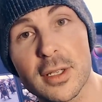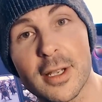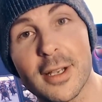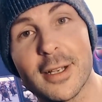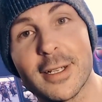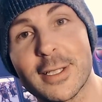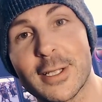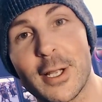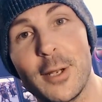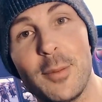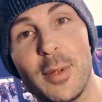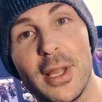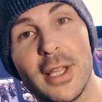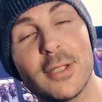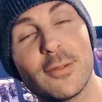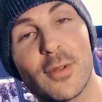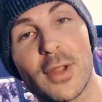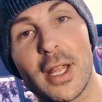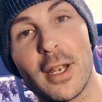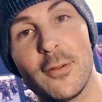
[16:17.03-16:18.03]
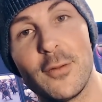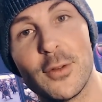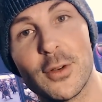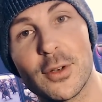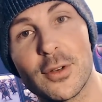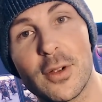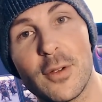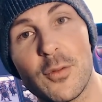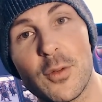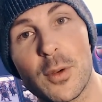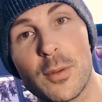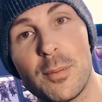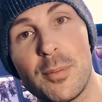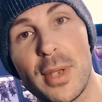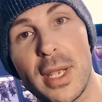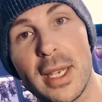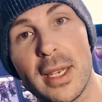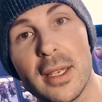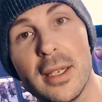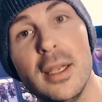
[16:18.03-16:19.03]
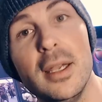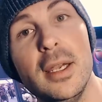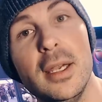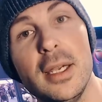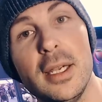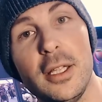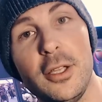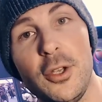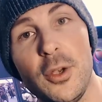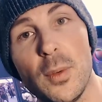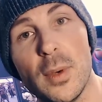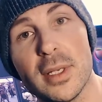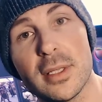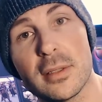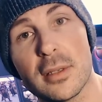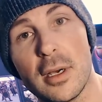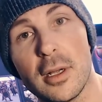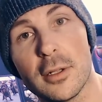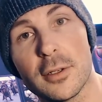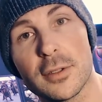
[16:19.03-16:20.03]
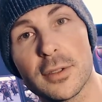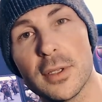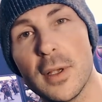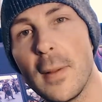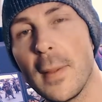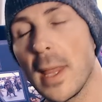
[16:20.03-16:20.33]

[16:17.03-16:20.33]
It's going to be less for that if you're paying in US dollars.